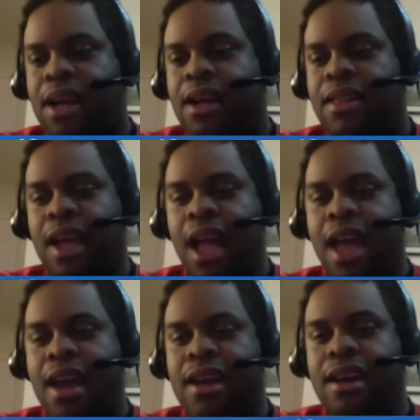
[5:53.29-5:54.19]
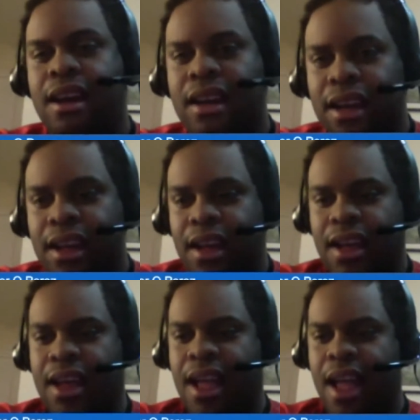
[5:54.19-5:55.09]
They had it
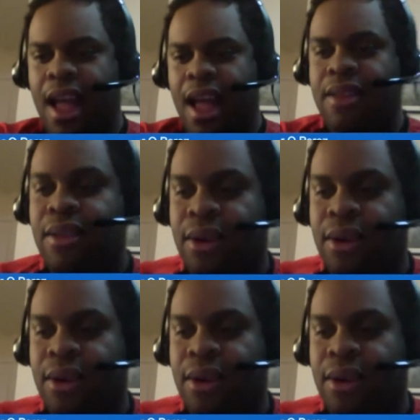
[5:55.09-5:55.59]
at their